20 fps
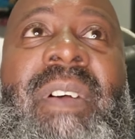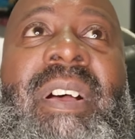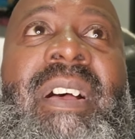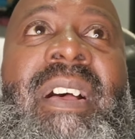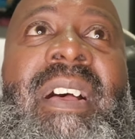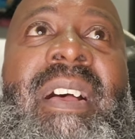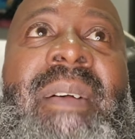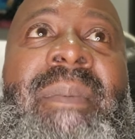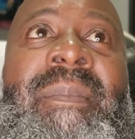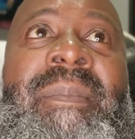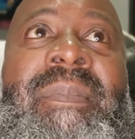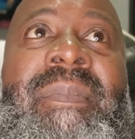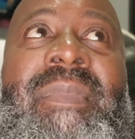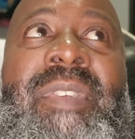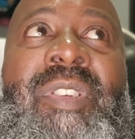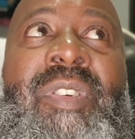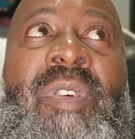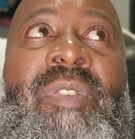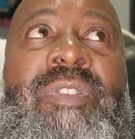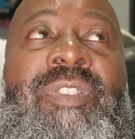
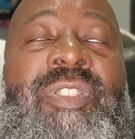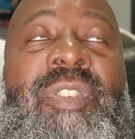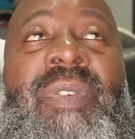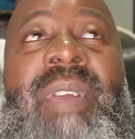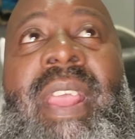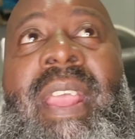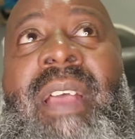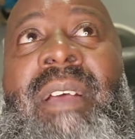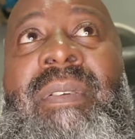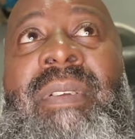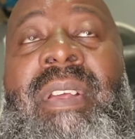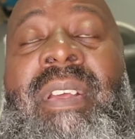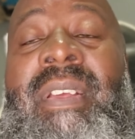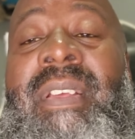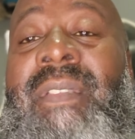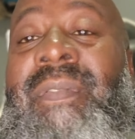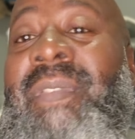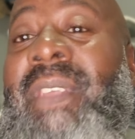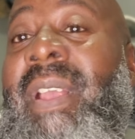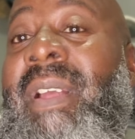you know, showdown
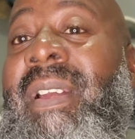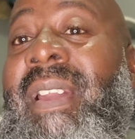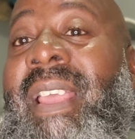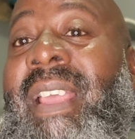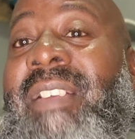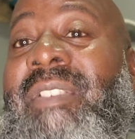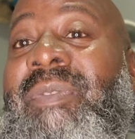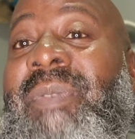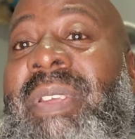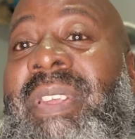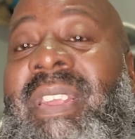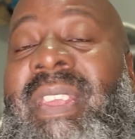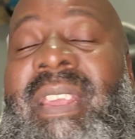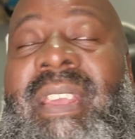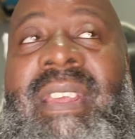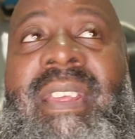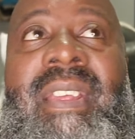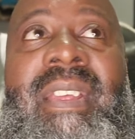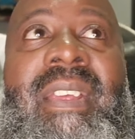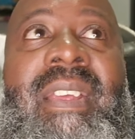there last
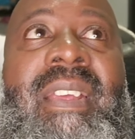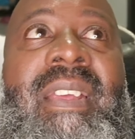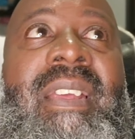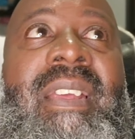weekend.